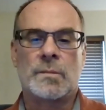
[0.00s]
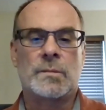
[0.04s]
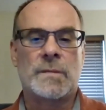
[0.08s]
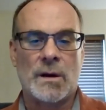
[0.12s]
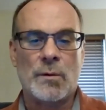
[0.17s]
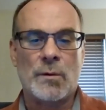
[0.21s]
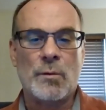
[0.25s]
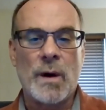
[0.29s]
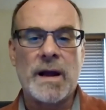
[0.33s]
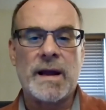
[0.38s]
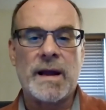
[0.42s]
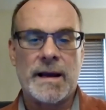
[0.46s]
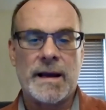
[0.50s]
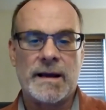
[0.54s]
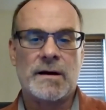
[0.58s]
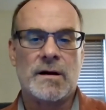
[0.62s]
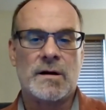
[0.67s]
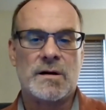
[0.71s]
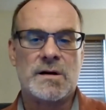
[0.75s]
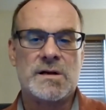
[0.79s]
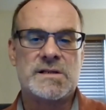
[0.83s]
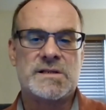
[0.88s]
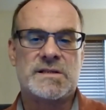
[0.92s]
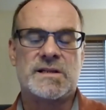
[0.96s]
can weigh in
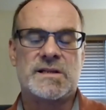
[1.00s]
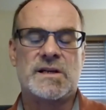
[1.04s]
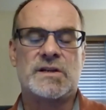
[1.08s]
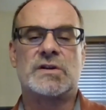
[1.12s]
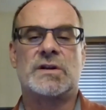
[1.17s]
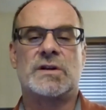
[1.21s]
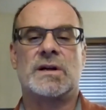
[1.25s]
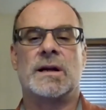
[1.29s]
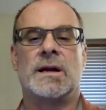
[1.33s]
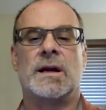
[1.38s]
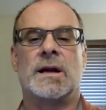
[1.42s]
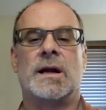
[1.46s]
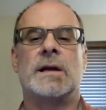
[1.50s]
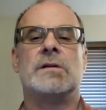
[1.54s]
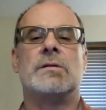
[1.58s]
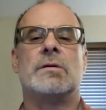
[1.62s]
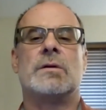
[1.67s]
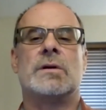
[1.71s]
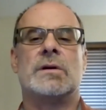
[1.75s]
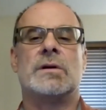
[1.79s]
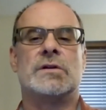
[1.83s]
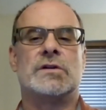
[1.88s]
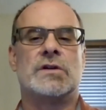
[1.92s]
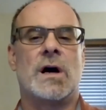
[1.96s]
on a decision, and I do
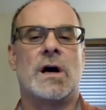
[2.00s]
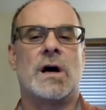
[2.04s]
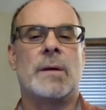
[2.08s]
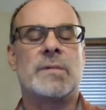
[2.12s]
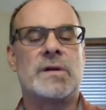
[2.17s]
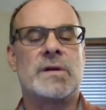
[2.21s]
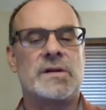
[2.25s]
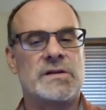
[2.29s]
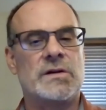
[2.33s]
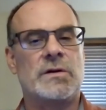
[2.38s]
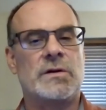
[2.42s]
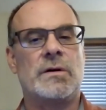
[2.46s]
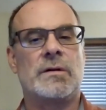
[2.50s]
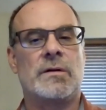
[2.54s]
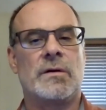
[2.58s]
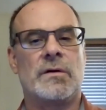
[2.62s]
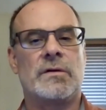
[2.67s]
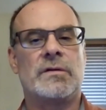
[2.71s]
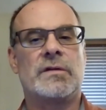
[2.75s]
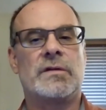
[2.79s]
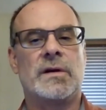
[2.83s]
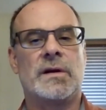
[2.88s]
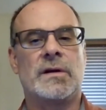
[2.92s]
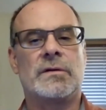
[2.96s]
a good job considering
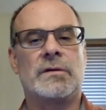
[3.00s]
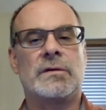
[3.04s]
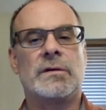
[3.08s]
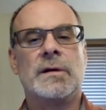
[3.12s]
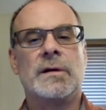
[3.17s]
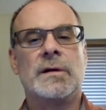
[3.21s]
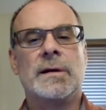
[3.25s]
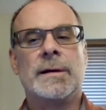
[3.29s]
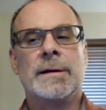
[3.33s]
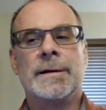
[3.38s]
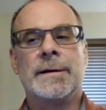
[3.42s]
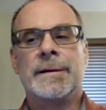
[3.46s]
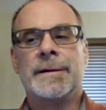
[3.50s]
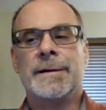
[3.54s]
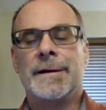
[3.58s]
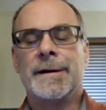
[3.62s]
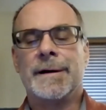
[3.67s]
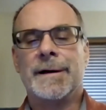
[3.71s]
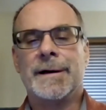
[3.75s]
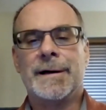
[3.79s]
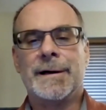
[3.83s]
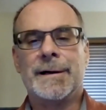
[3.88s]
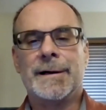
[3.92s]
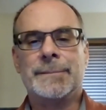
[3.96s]
those things.
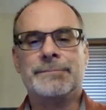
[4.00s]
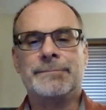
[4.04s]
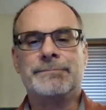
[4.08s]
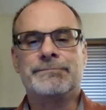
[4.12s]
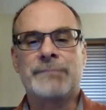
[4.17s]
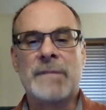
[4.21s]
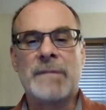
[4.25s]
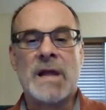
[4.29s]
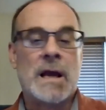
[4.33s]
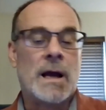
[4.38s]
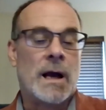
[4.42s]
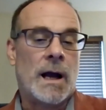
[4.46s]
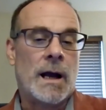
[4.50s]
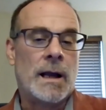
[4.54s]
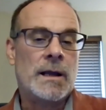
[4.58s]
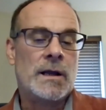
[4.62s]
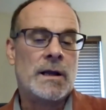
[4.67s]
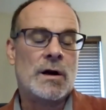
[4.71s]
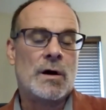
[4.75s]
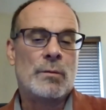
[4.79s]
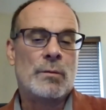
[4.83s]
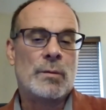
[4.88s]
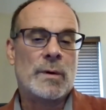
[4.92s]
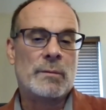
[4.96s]
When
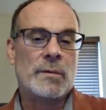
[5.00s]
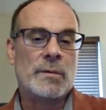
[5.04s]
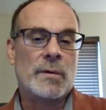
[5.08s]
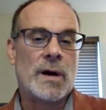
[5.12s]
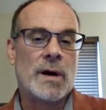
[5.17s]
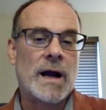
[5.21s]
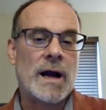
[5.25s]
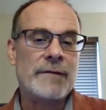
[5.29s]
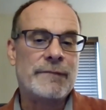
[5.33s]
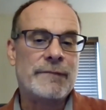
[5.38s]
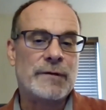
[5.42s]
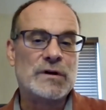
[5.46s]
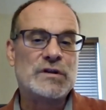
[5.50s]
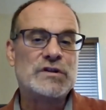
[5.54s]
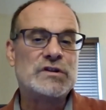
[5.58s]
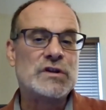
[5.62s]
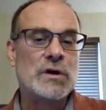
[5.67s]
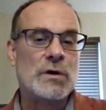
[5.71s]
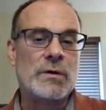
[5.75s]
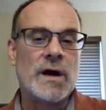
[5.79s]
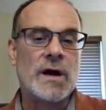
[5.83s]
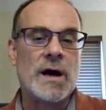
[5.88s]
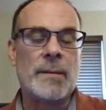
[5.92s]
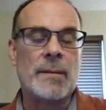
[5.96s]
I first
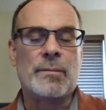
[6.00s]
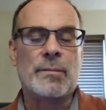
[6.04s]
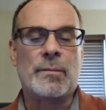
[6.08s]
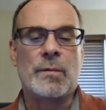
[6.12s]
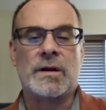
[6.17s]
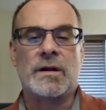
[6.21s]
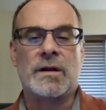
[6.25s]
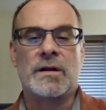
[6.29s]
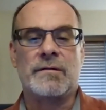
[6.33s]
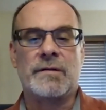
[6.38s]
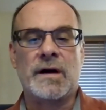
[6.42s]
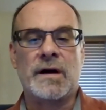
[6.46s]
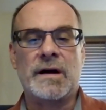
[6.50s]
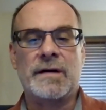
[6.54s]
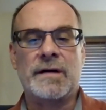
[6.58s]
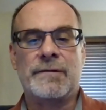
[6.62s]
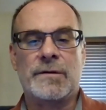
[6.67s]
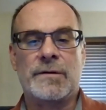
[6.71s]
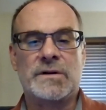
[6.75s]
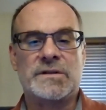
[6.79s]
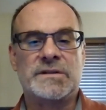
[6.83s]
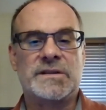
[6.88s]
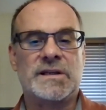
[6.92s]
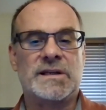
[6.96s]
showed up, one of the very
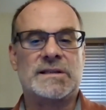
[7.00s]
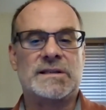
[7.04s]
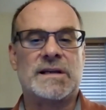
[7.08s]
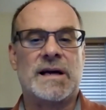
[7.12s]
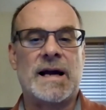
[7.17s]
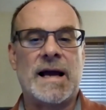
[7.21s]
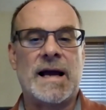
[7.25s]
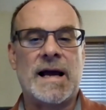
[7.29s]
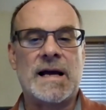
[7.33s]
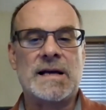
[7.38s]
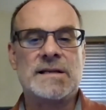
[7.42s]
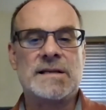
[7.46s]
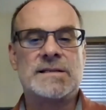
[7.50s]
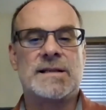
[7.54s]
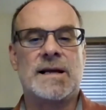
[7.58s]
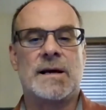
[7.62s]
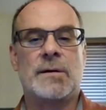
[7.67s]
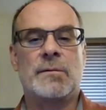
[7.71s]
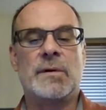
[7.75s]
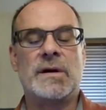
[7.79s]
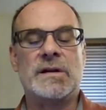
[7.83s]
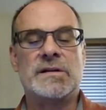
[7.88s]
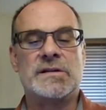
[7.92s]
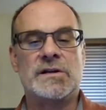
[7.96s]
first things I asked
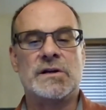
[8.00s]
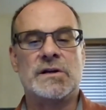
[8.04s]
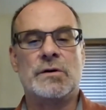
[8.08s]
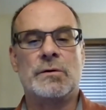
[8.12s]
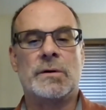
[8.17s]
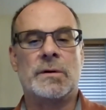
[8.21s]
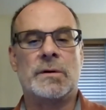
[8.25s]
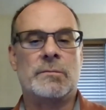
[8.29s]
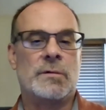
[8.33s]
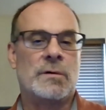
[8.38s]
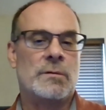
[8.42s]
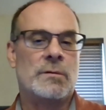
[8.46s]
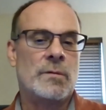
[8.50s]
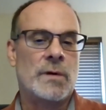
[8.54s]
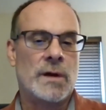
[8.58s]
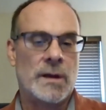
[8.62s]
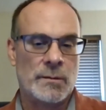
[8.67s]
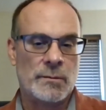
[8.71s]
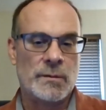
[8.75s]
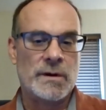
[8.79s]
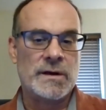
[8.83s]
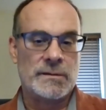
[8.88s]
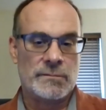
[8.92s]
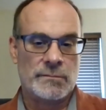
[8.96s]
that we do, and
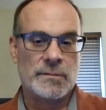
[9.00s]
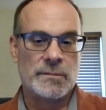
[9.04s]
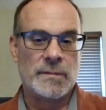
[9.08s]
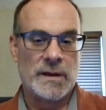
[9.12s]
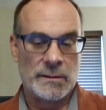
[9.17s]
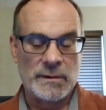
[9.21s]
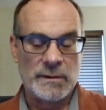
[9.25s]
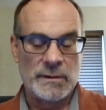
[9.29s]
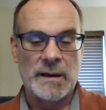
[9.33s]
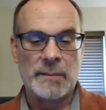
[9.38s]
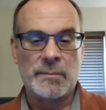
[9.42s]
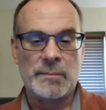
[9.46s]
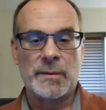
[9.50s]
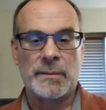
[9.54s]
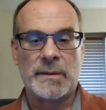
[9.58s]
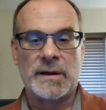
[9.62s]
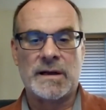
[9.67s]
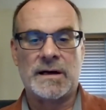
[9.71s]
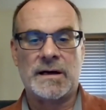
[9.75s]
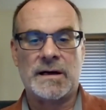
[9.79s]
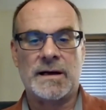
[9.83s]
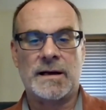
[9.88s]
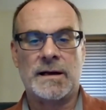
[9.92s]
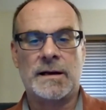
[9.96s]
when we
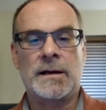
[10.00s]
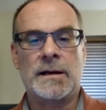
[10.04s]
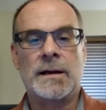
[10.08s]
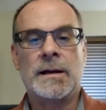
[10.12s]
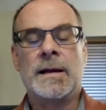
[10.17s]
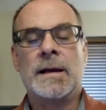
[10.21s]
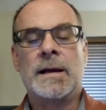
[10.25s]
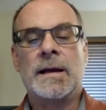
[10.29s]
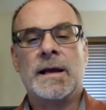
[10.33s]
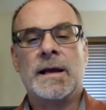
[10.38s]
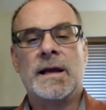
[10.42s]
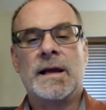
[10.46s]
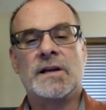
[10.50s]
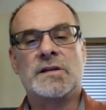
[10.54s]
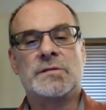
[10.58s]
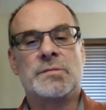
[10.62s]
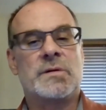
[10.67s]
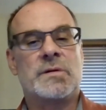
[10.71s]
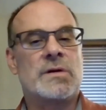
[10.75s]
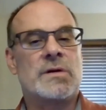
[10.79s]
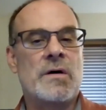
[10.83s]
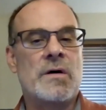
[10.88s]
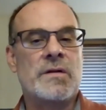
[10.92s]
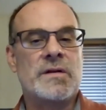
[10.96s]
implemented it, is
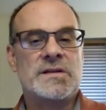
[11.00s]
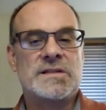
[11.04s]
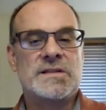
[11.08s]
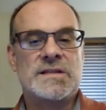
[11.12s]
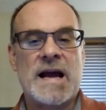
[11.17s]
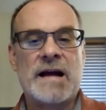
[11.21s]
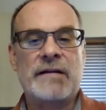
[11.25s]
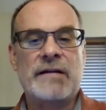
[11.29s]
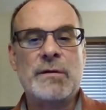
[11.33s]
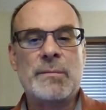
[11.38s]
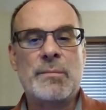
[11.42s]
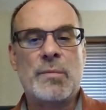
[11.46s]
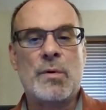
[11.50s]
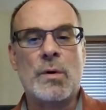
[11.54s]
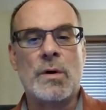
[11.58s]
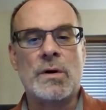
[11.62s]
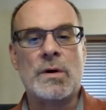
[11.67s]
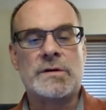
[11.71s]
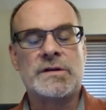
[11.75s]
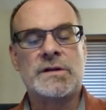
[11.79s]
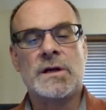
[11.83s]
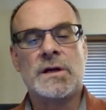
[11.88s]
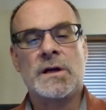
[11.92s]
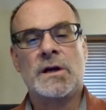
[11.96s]
with all the staff
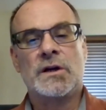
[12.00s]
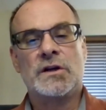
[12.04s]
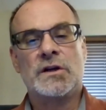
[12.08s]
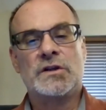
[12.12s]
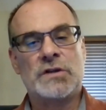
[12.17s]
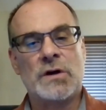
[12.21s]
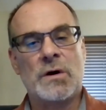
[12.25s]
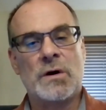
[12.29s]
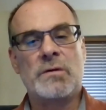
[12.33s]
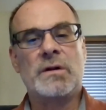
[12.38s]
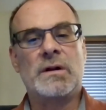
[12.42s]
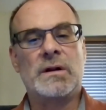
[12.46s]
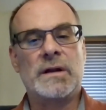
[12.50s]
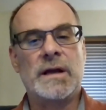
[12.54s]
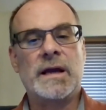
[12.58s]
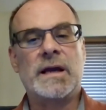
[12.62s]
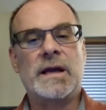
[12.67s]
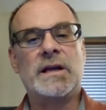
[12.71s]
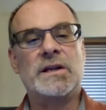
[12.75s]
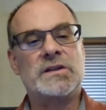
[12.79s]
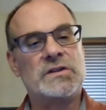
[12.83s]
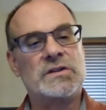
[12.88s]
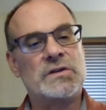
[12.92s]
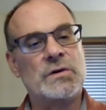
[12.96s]
reports, show the
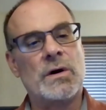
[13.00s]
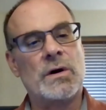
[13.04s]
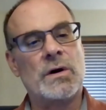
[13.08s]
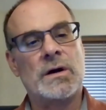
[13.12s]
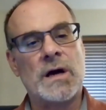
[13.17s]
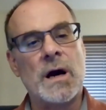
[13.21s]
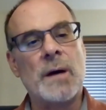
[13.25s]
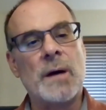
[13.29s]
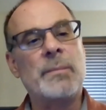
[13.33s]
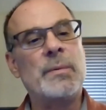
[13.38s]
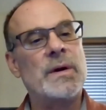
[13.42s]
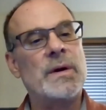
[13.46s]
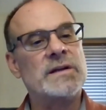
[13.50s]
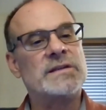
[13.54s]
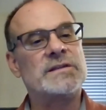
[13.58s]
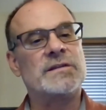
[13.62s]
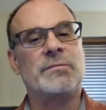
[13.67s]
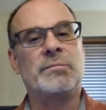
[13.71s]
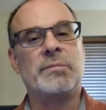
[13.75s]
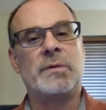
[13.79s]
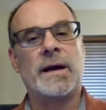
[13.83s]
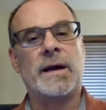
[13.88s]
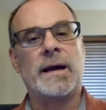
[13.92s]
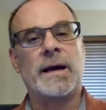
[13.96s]
linkage to our
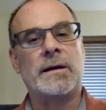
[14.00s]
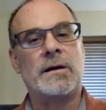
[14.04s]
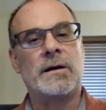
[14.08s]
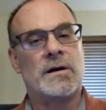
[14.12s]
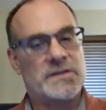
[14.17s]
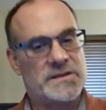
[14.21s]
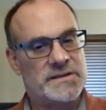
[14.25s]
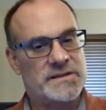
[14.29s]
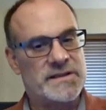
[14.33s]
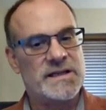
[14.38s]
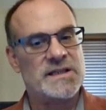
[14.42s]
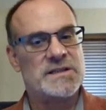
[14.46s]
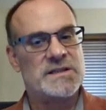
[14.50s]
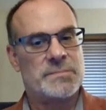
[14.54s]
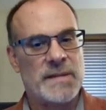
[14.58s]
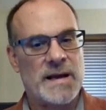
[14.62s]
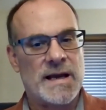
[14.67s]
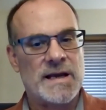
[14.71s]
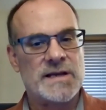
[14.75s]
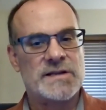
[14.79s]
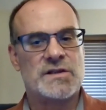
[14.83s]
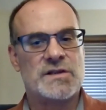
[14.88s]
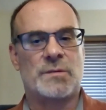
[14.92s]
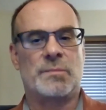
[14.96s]
comprehensive plan, our city's
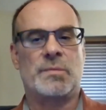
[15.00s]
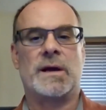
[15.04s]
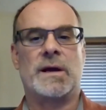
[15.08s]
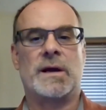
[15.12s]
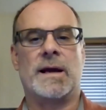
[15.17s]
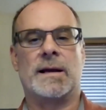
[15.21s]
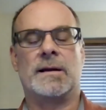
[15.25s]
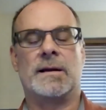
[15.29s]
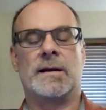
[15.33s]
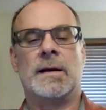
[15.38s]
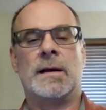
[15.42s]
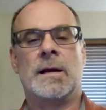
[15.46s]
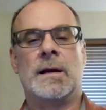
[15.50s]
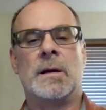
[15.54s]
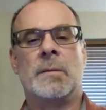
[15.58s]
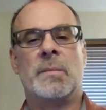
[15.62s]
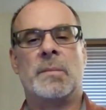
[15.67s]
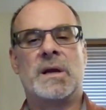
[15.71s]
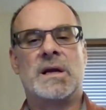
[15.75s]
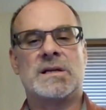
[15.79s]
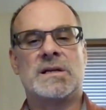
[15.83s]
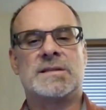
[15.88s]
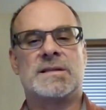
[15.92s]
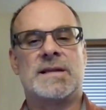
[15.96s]
master plan,
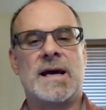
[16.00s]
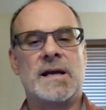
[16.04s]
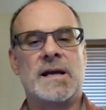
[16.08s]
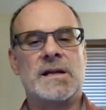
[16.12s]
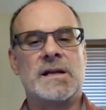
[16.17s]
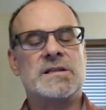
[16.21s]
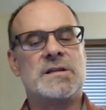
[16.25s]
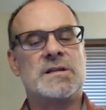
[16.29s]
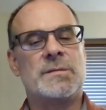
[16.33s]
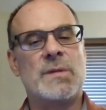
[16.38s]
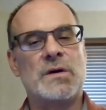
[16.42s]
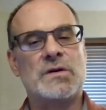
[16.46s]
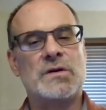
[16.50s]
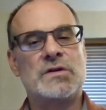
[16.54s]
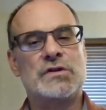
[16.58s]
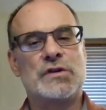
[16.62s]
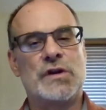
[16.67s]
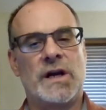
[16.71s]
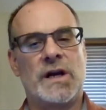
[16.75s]
because that is the most